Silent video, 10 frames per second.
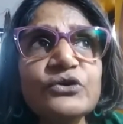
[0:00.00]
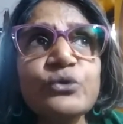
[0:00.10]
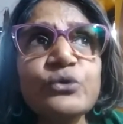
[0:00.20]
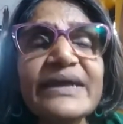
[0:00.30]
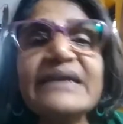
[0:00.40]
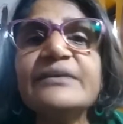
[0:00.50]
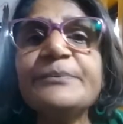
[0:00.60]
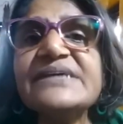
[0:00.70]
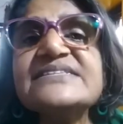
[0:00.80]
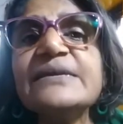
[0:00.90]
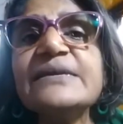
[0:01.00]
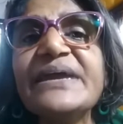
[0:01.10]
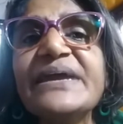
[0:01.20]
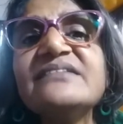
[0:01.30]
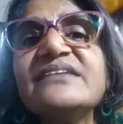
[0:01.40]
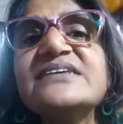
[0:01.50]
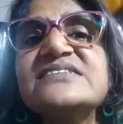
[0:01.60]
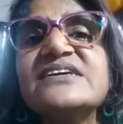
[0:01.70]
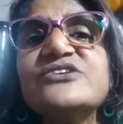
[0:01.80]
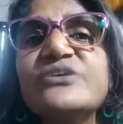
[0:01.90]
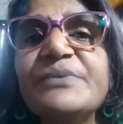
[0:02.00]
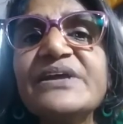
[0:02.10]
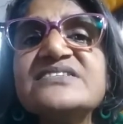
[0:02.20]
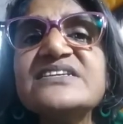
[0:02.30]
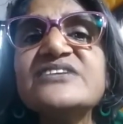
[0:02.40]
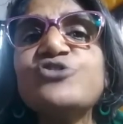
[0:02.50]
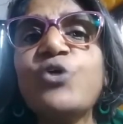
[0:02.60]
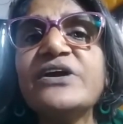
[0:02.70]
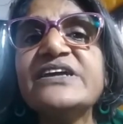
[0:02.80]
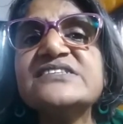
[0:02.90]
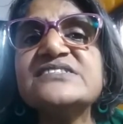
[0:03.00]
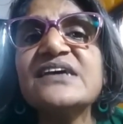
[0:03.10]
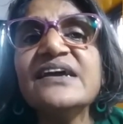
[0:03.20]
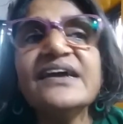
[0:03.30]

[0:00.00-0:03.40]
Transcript: doing depressing paintings and depressing drawings,